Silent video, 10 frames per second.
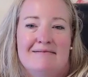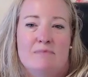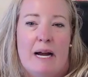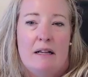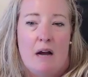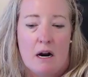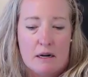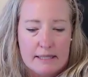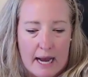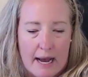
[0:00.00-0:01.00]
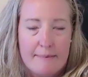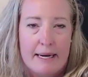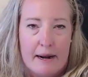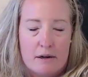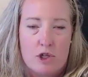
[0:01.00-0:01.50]
Well, our time and
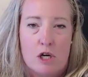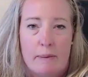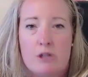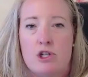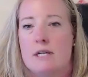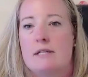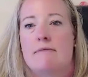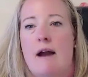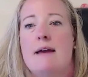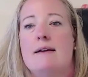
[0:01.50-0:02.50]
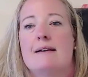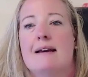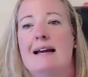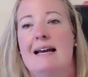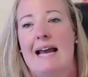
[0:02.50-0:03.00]
energy are precious, right?
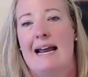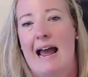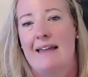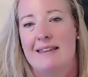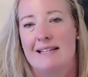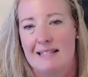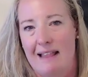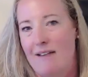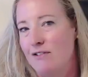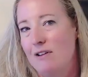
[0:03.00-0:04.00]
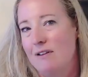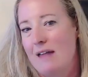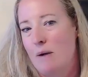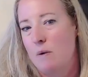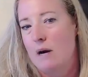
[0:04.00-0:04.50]
And at this level
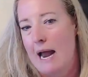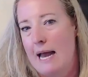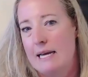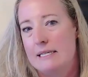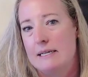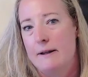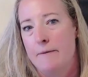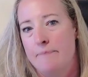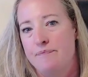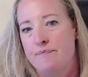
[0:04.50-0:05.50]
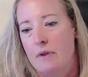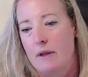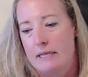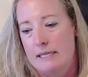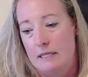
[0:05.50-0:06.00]
that we're at
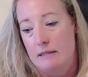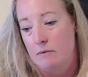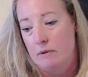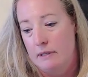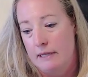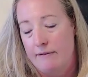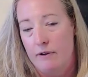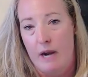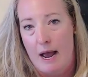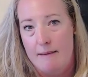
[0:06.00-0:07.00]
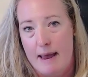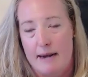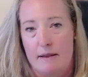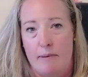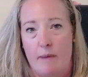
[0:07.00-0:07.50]
least the level that I'm at,
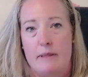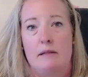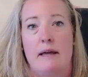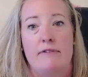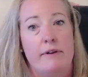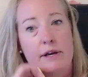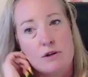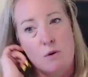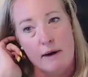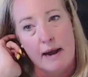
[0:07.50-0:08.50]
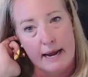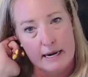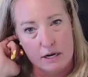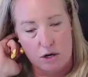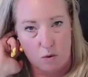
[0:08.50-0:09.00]
and then probably the level that you're at
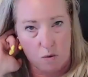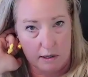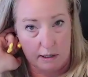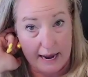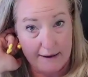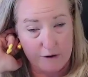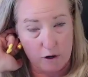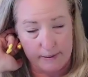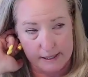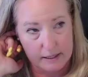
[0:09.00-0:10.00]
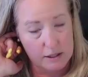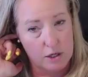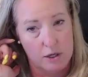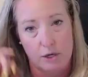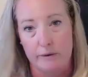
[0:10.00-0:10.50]
in your life, your business,
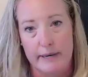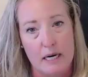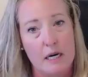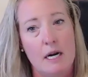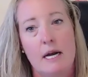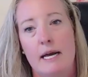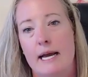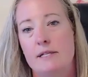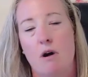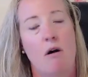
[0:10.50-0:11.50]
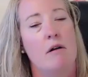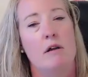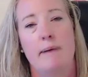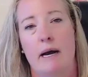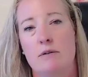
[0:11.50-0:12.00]
your career, it's all
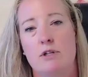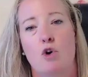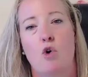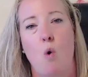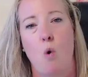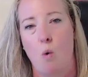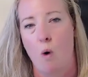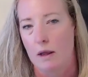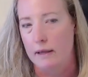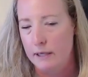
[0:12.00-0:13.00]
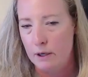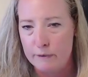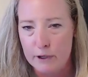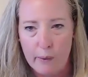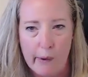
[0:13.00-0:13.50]
about quality
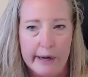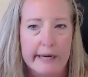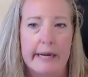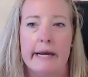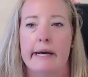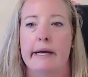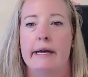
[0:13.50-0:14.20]
over quantity.